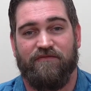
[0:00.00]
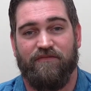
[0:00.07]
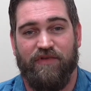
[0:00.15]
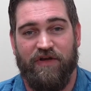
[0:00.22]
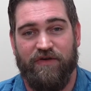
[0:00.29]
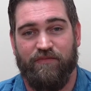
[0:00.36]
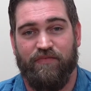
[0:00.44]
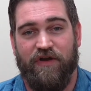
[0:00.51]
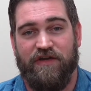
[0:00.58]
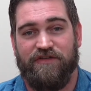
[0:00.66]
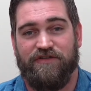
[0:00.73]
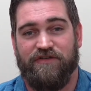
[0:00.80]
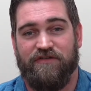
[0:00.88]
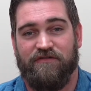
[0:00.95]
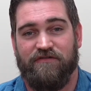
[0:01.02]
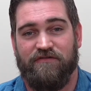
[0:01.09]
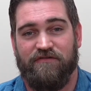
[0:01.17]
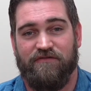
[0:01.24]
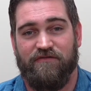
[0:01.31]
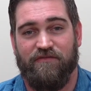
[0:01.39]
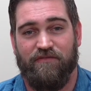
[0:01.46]
blood pressure,
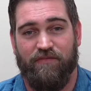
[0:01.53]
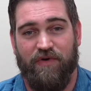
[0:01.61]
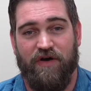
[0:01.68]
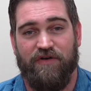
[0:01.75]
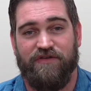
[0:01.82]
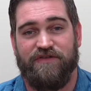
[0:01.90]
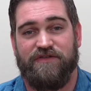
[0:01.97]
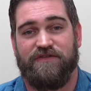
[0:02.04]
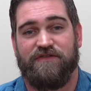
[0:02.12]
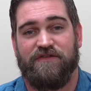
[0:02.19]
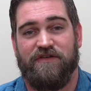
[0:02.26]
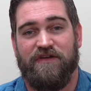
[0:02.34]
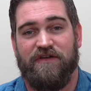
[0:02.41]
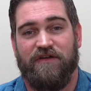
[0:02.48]
pulse,